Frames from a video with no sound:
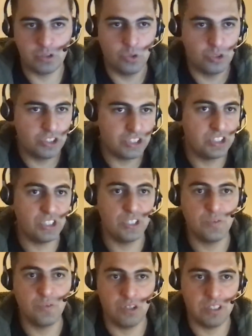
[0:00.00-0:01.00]
Don't just
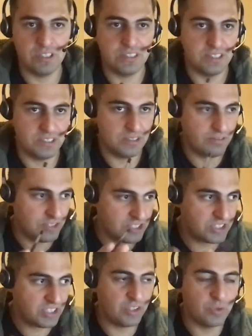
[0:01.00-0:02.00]
search for answers.
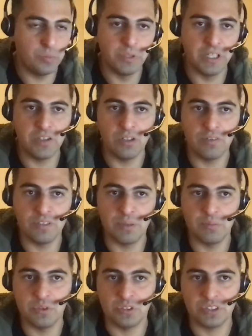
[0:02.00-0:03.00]
First try to break all of
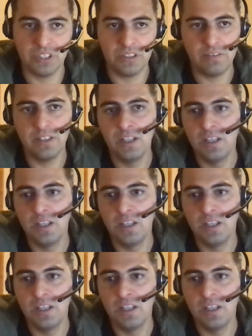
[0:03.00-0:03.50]
them yourself,